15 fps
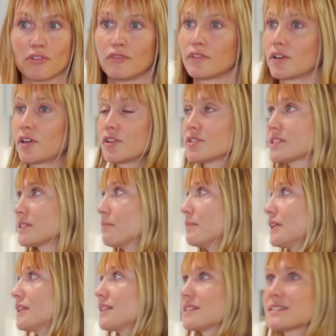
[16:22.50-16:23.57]
over or
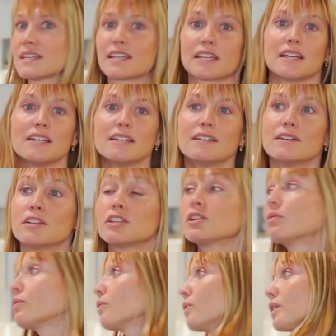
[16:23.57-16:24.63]
somebody that's like,
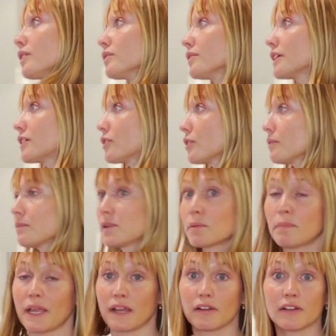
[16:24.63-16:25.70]
or like your
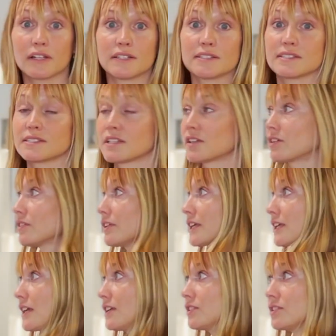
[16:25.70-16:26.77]
parents that are like
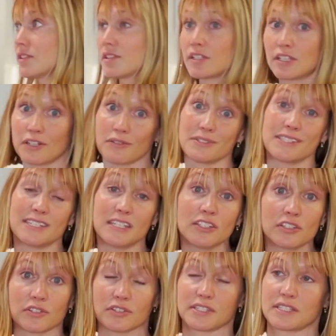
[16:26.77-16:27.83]
in,
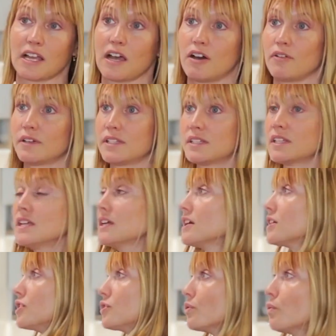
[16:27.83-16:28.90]
seniors now, and
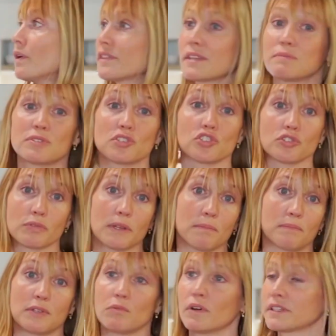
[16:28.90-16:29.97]
you don't want them to trip.
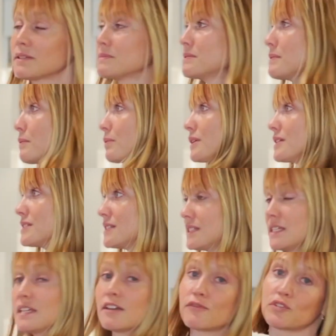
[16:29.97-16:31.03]
You want them to be able to
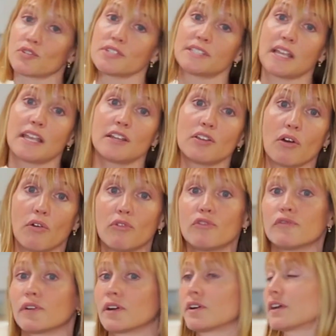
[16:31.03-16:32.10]
see if they're staying
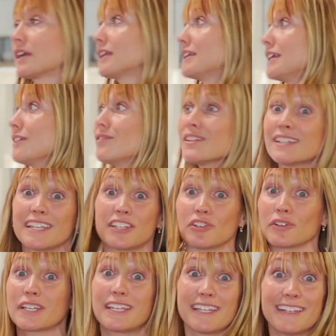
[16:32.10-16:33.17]
over, and even like
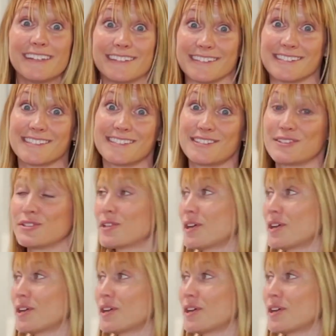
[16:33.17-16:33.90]
your kids,